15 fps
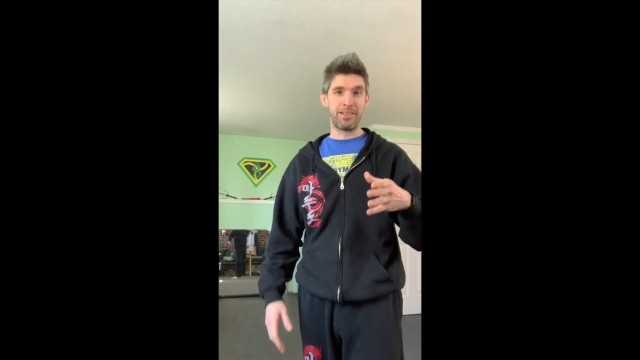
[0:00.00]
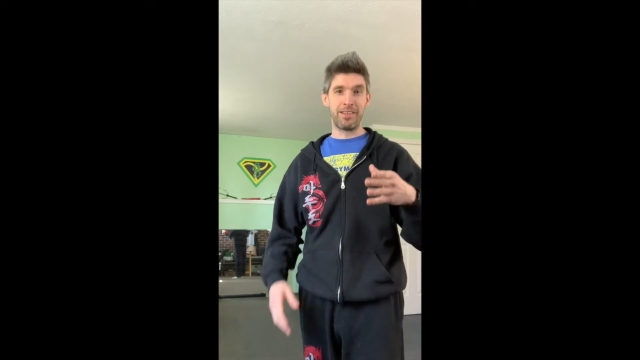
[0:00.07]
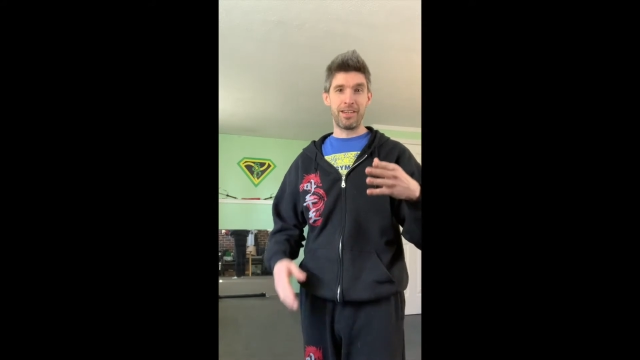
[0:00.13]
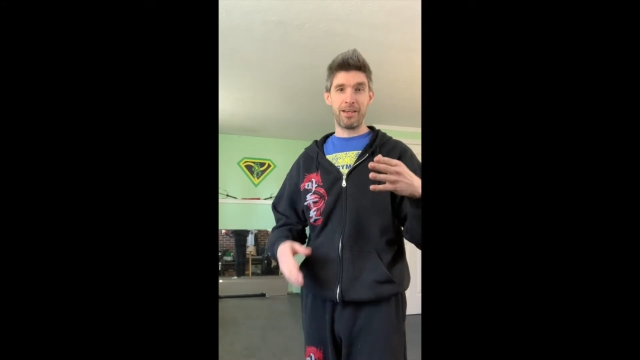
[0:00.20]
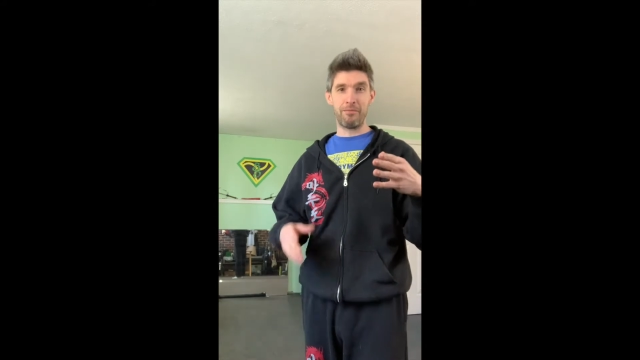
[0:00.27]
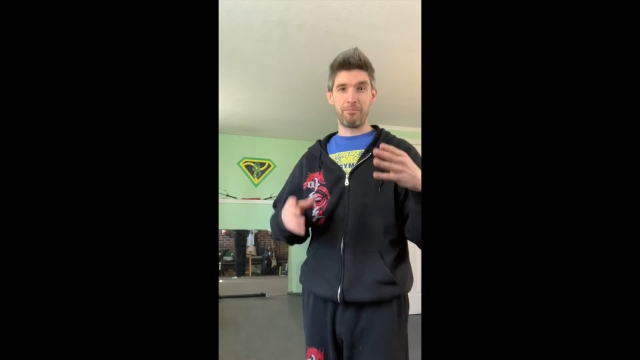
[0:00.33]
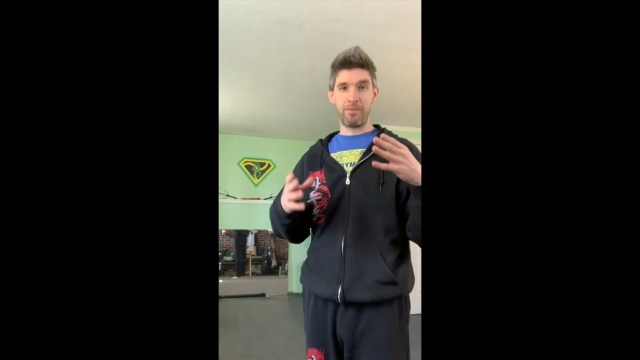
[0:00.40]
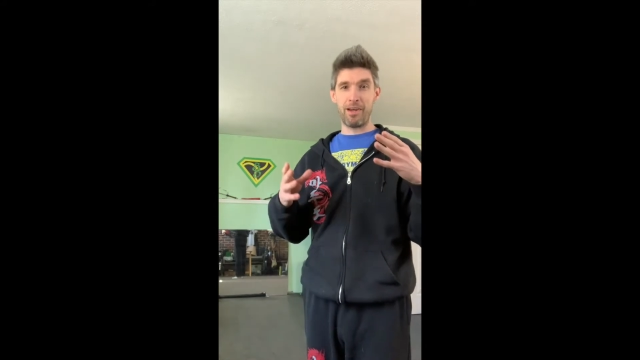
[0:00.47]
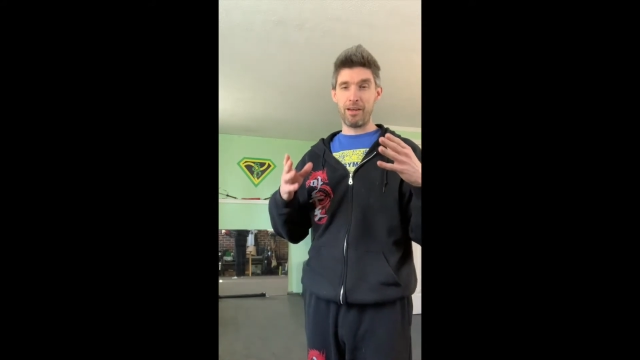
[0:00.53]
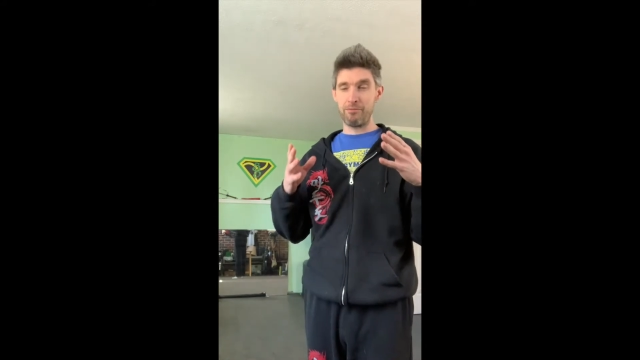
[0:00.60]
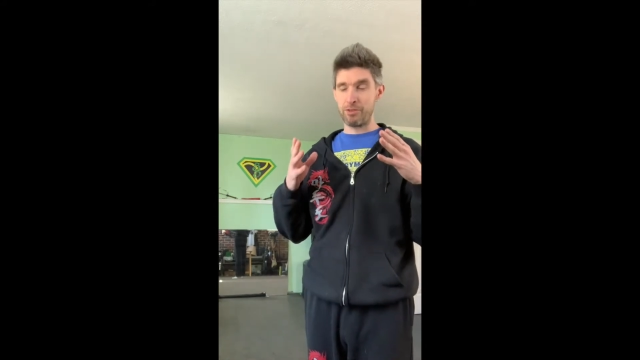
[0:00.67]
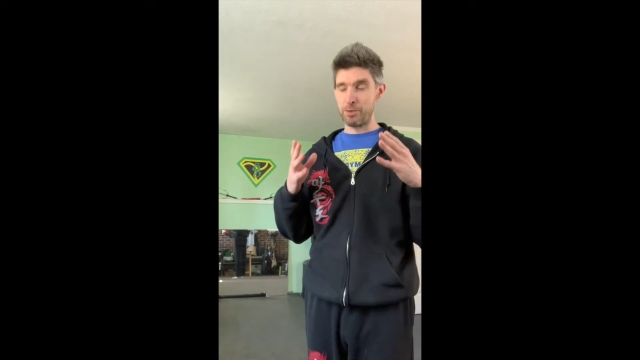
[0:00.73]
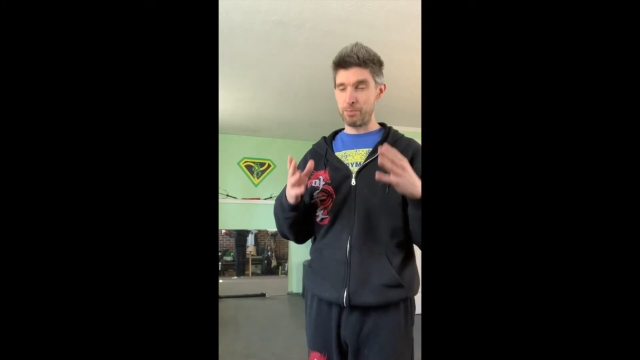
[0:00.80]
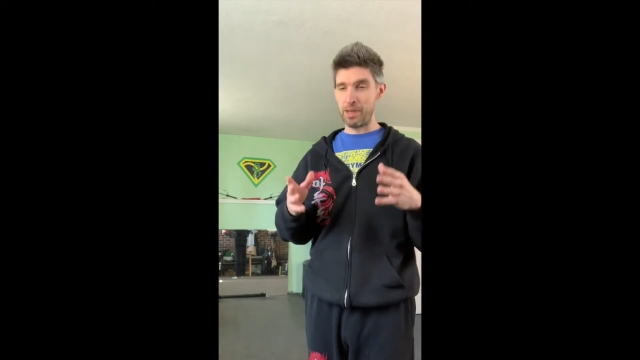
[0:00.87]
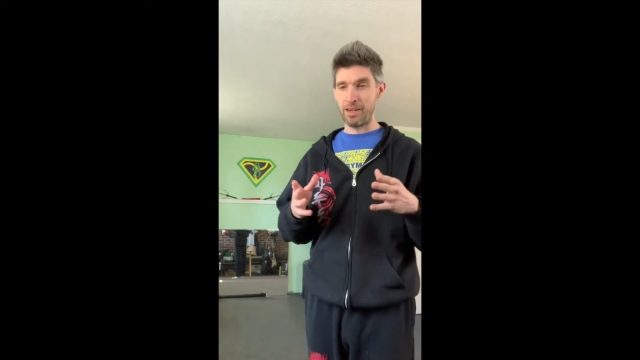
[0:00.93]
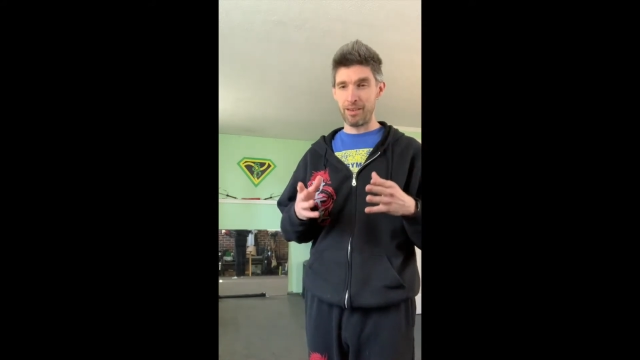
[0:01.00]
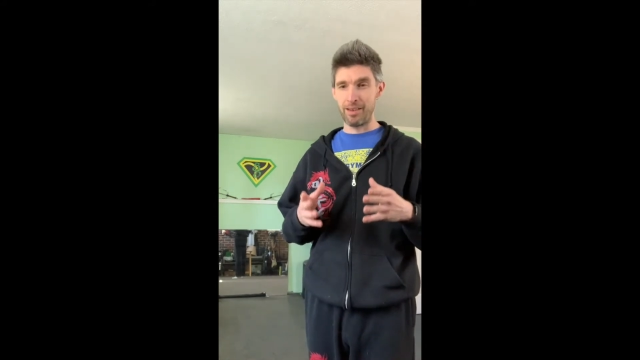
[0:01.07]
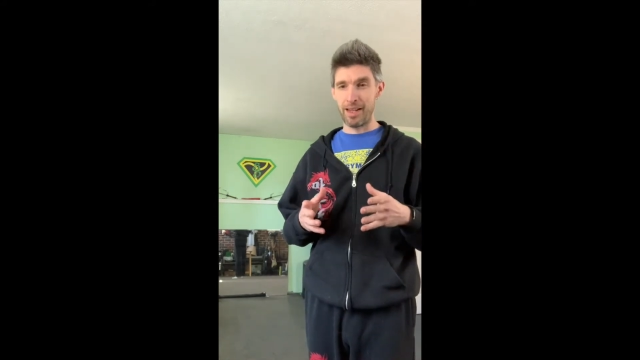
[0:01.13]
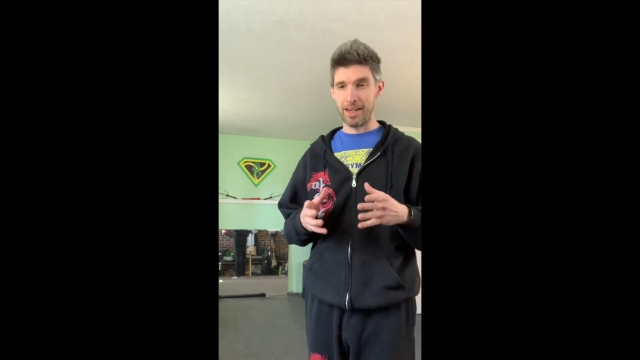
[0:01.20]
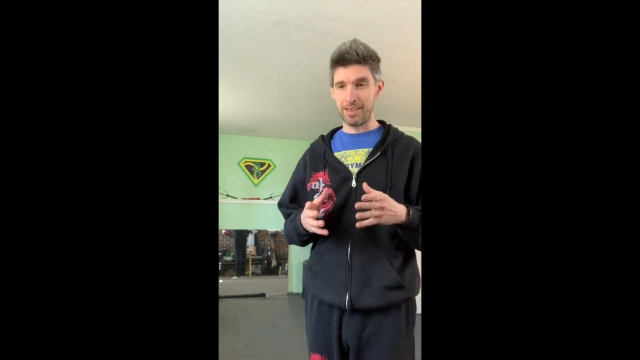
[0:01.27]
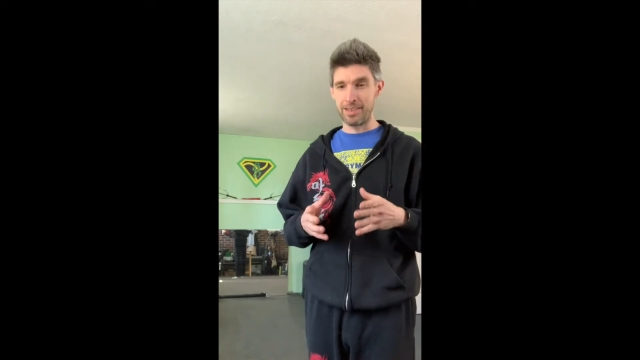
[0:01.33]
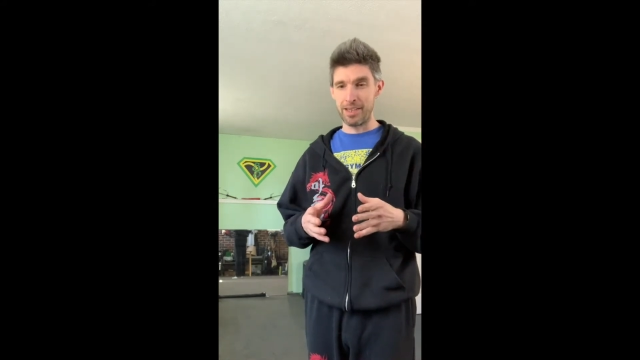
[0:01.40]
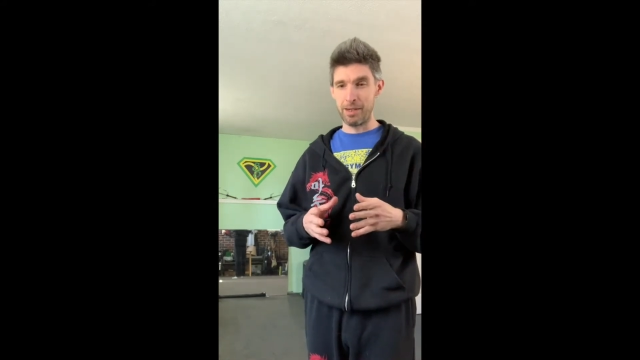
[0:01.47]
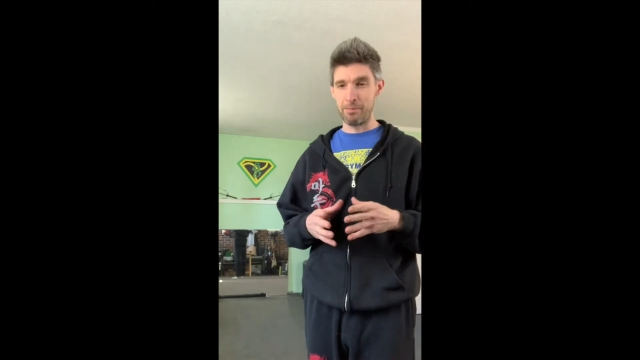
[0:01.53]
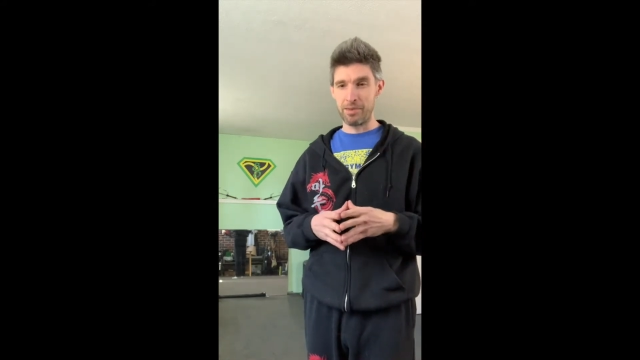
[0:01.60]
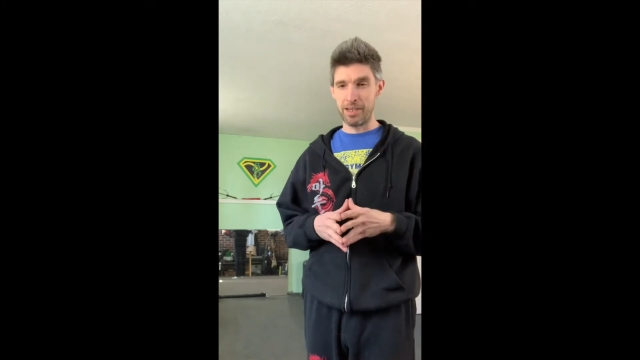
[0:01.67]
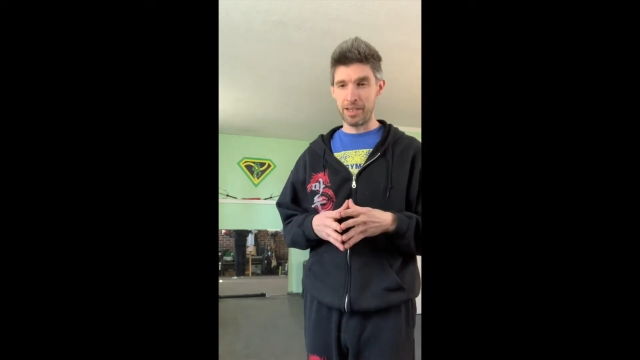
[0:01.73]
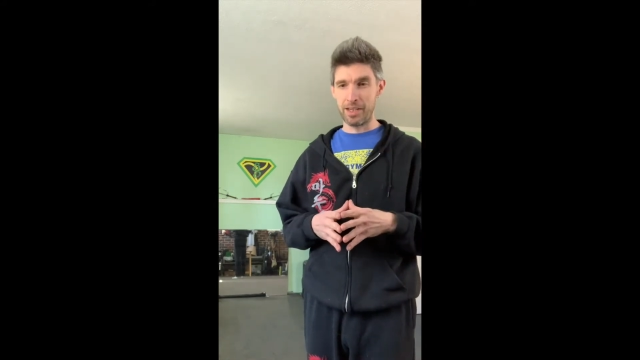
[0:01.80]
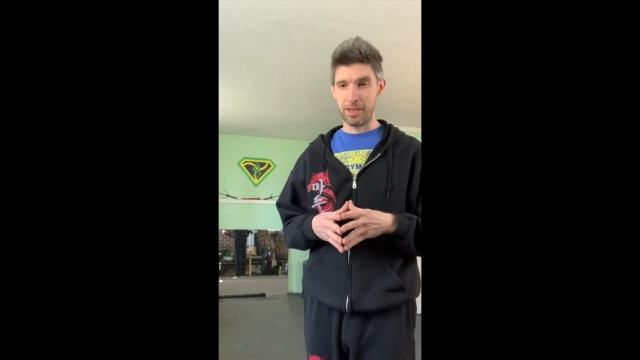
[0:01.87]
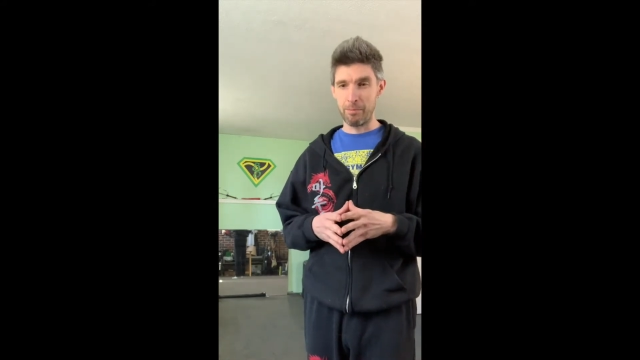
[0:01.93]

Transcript: and I've spent a lot of time thinking